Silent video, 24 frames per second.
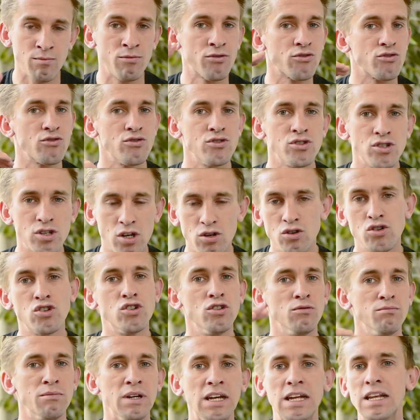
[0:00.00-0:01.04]
through social
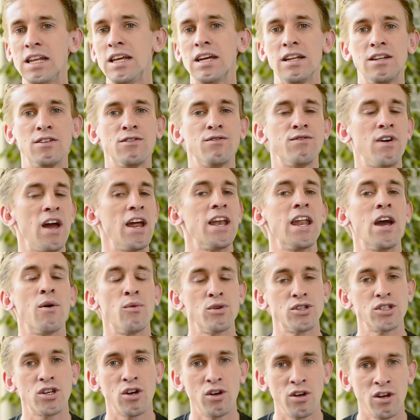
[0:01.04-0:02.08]
media to find out
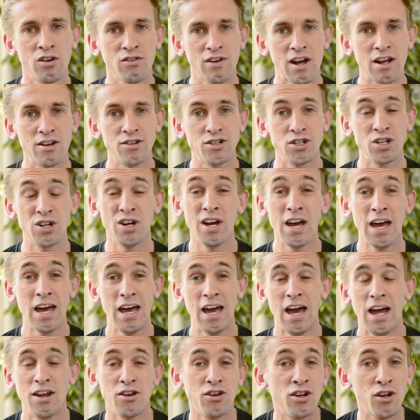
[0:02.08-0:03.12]
what's going around you.
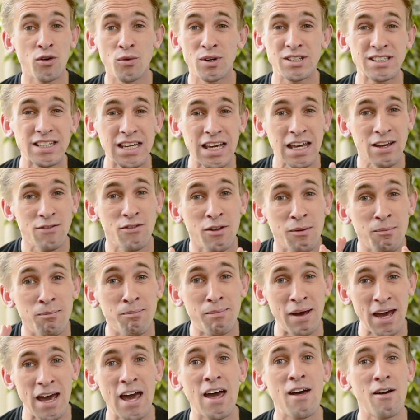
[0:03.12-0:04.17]
And you know what's even
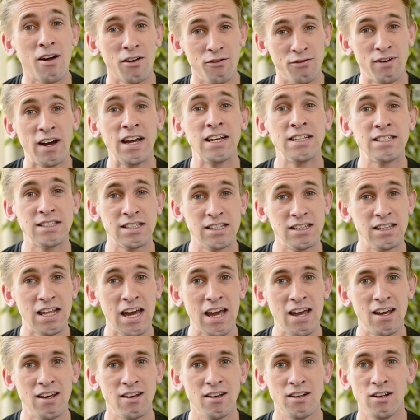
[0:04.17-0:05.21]
better advice than
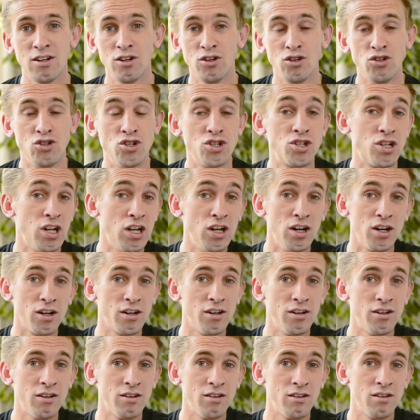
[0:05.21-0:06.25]
that? Just look.
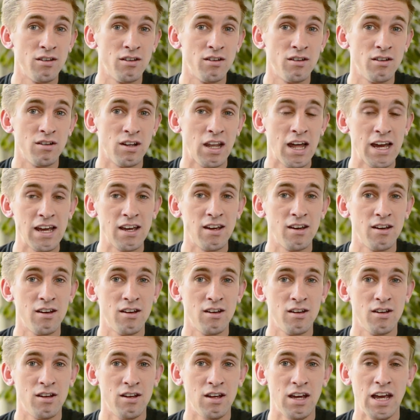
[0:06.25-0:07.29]
Like,
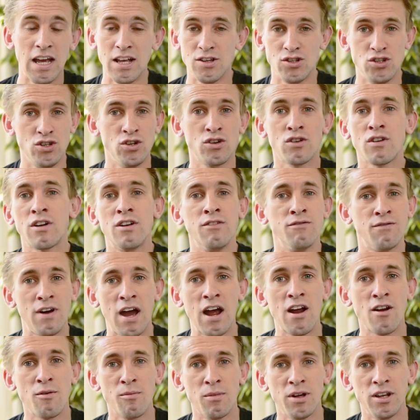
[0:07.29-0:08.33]
it's your
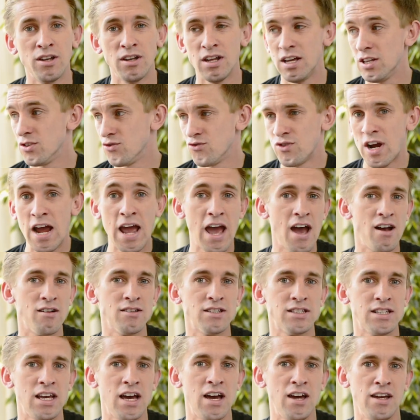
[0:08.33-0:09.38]
environment, it's right
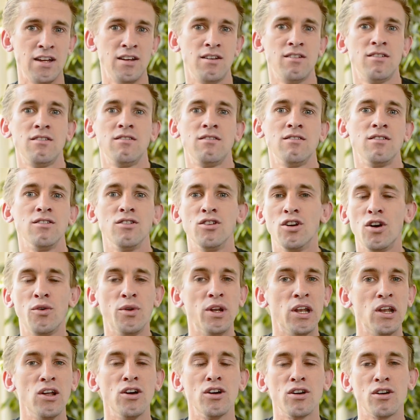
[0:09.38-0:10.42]
outside. Go
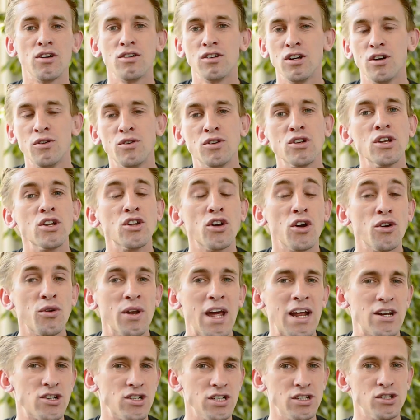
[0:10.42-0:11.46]
and look. Go and
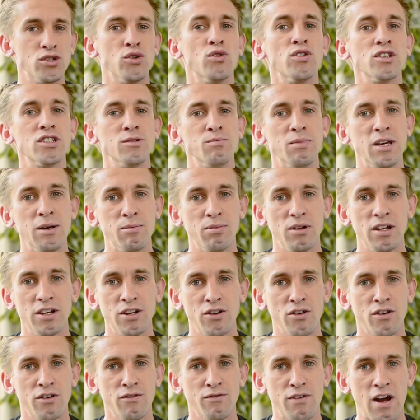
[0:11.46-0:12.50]
actually talk to people in
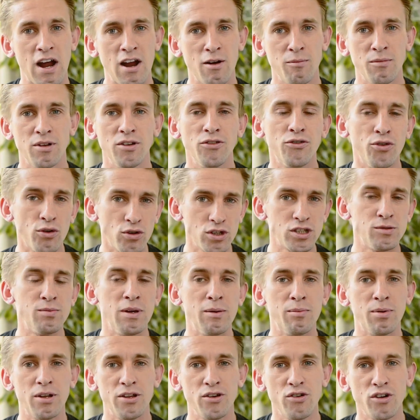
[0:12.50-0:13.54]
your environment. Talk to
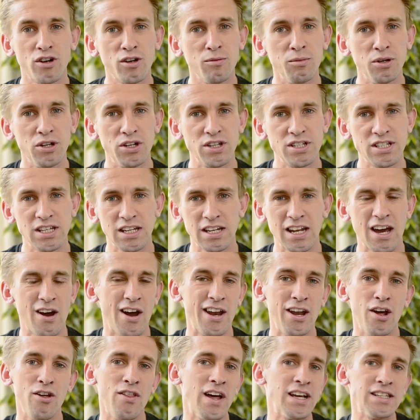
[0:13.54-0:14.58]
people in your community. Now, I
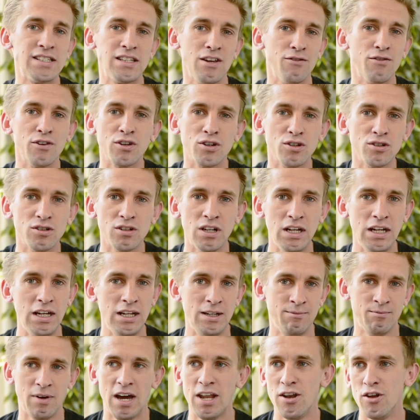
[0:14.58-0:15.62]
know that's difficult.
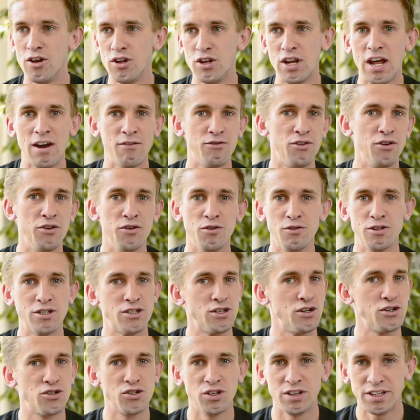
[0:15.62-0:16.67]
I know you have to do it with
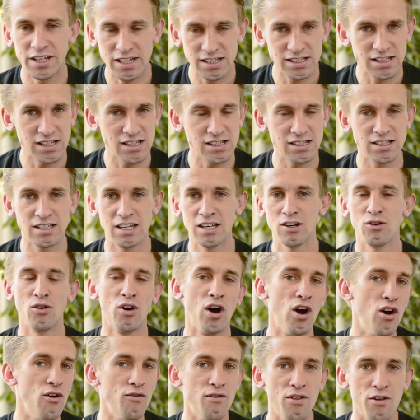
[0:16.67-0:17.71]
social distancing
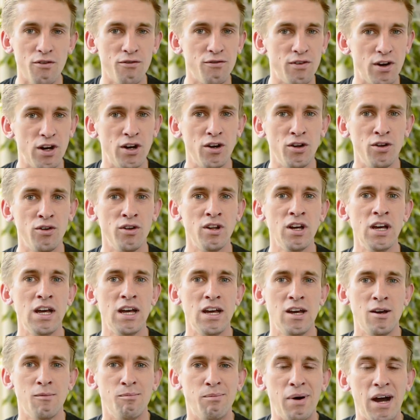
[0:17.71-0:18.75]
or over the phone,
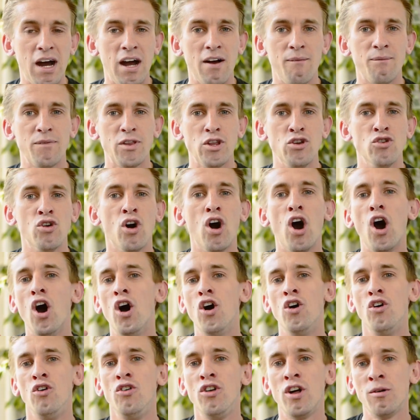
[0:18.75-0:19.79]
but your
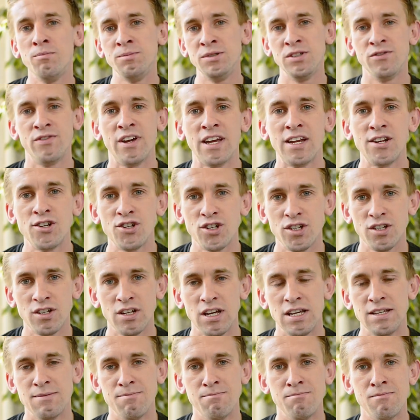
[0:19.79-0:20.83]
own observation
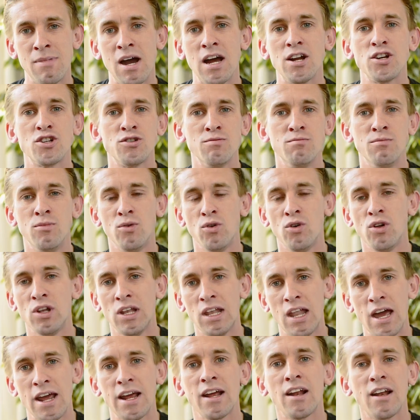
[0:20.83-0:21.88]
is much more
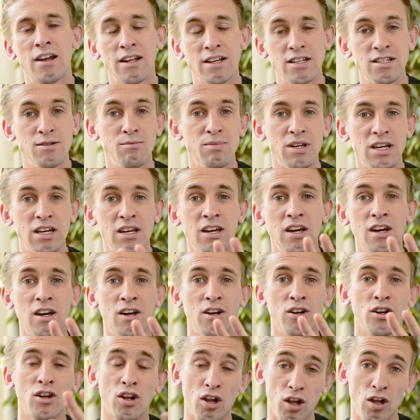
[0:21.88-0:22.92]
likely to be
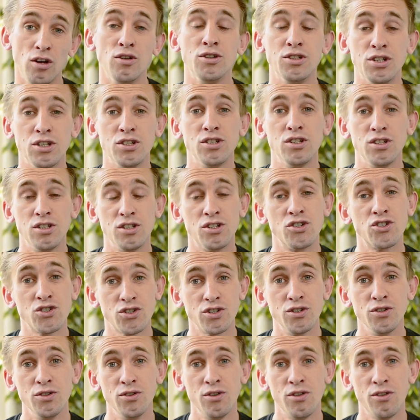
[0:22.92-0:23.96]
closer to the
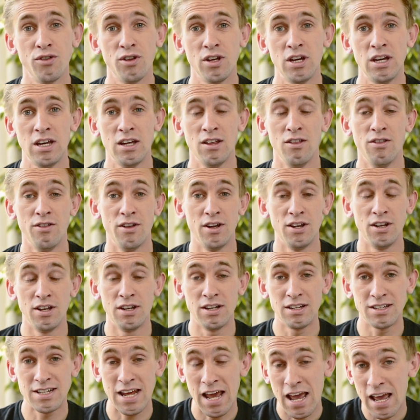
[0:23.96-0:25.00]
truth than
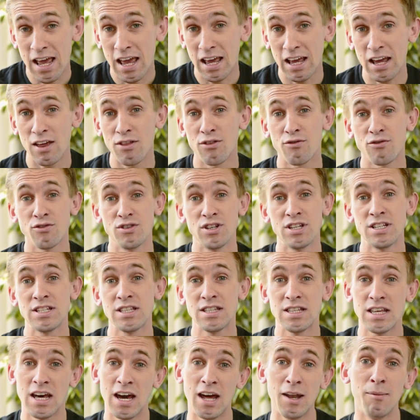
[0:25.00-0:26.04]
taking it through this
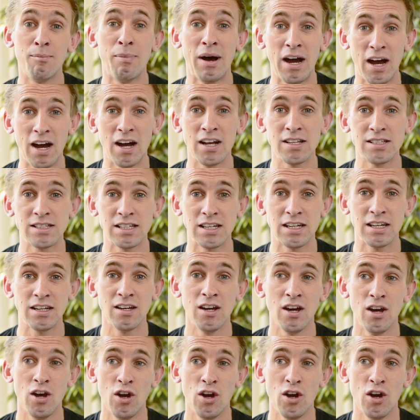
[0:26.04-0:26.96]
third party